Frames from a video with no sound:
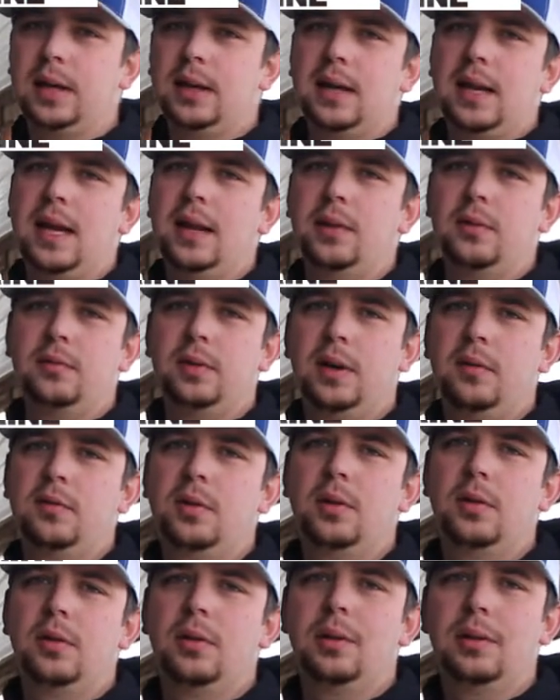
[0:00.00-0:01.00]
down the
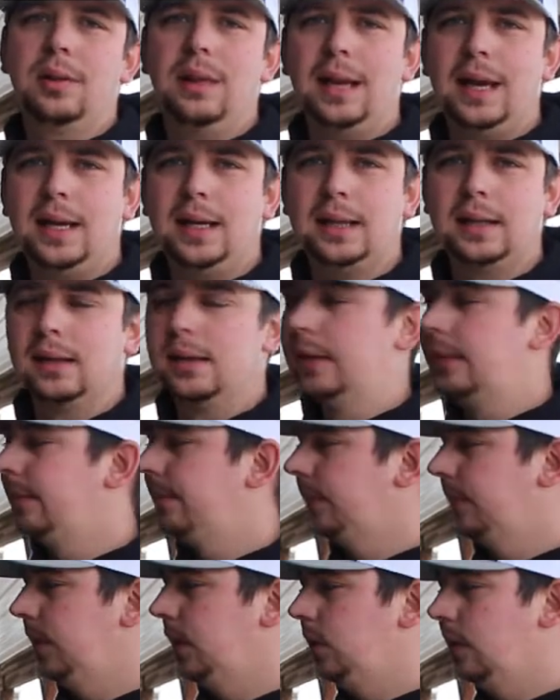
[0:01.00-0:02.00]
river or the lake,
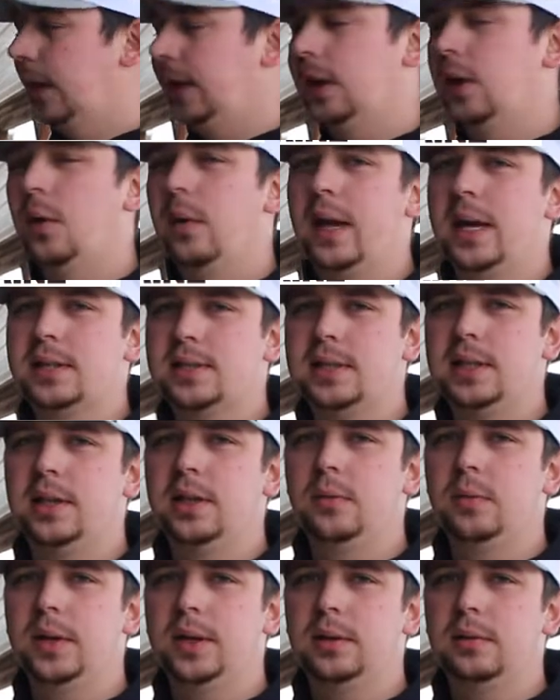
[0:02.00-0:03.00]
you let go of that
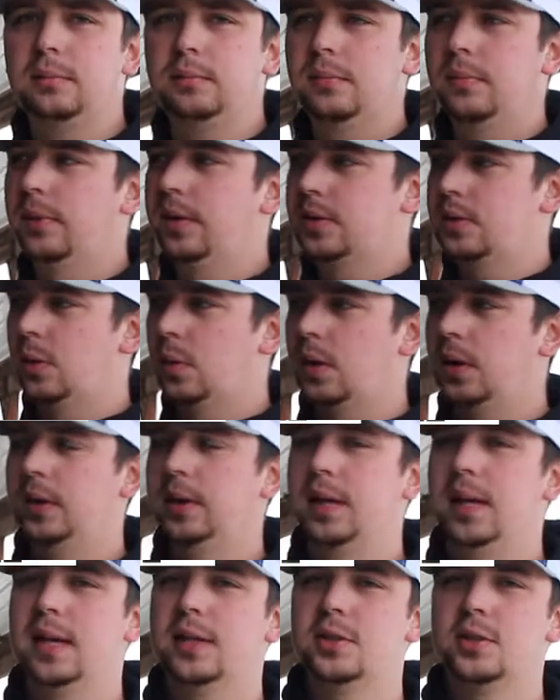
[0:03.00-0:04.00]
steering wheel, the torque of
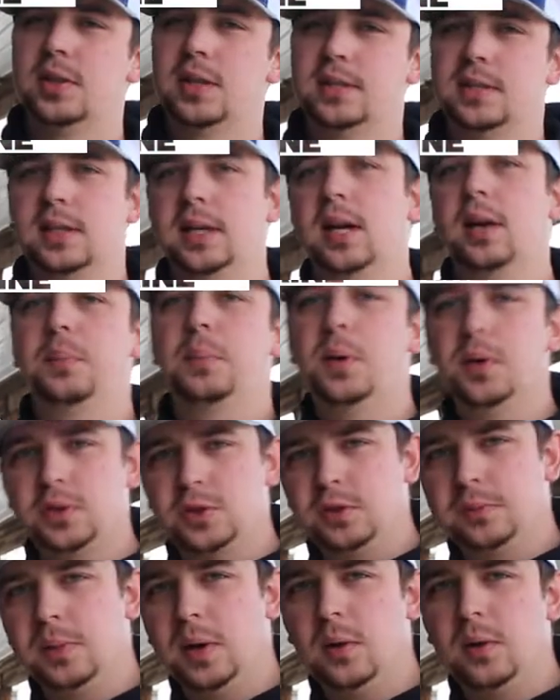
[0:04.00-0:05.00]
the engine isn't going to push
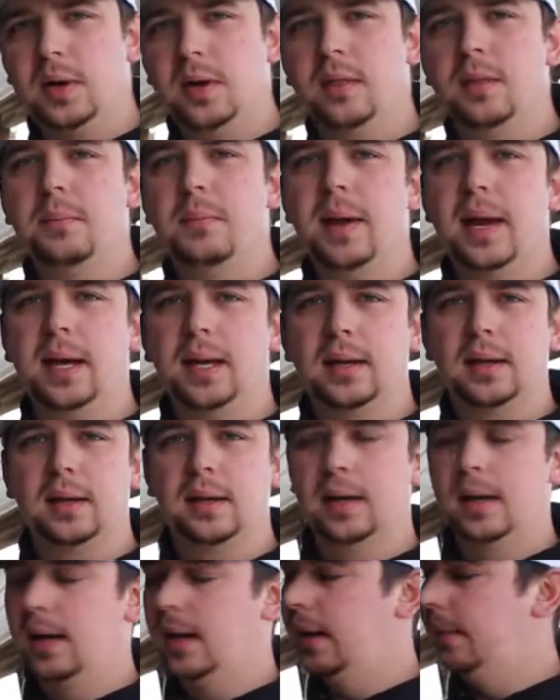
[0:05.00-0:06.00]
your boat into the bank.
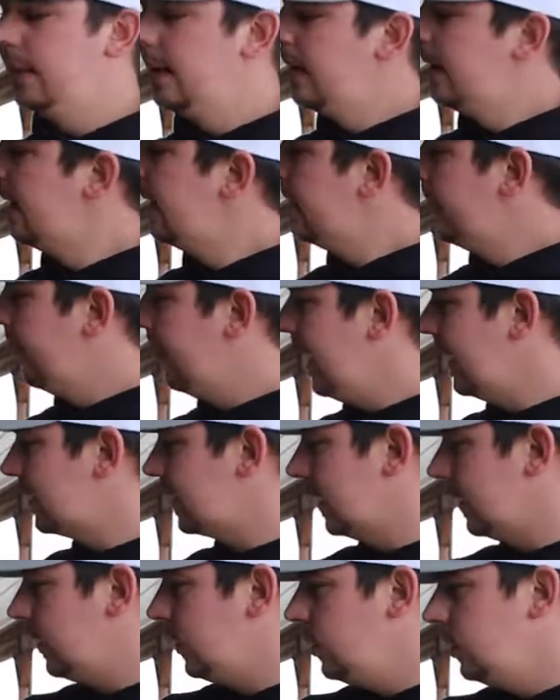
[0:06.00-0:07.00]
That's
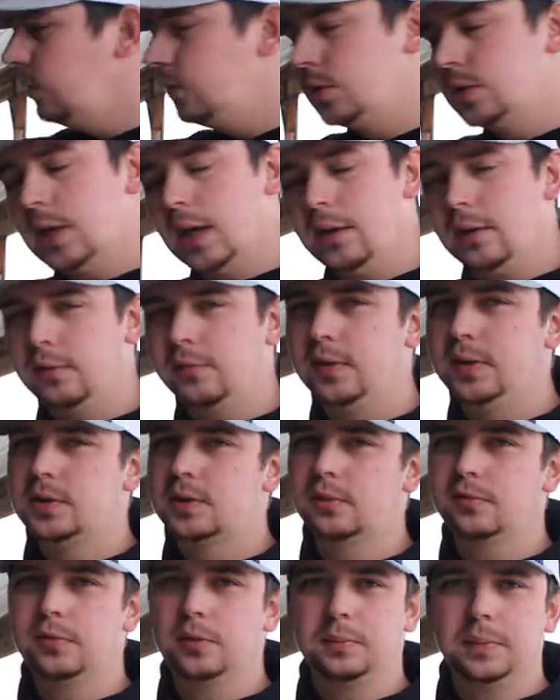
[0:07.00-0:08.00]
a huge selling
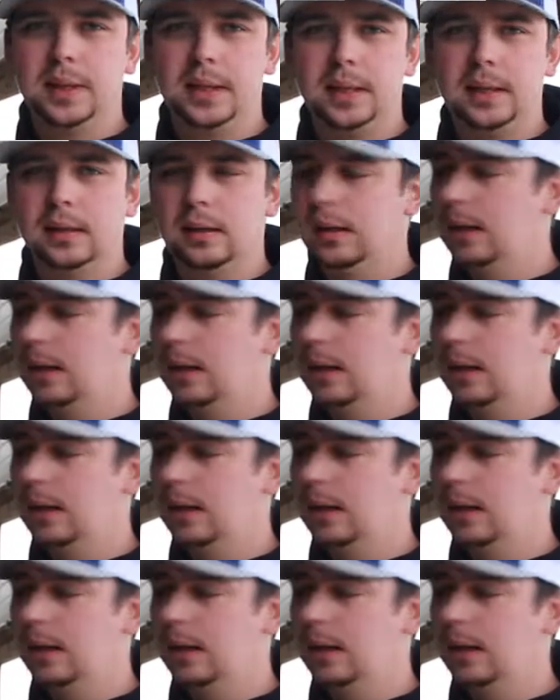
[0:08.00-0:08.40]
feature for me.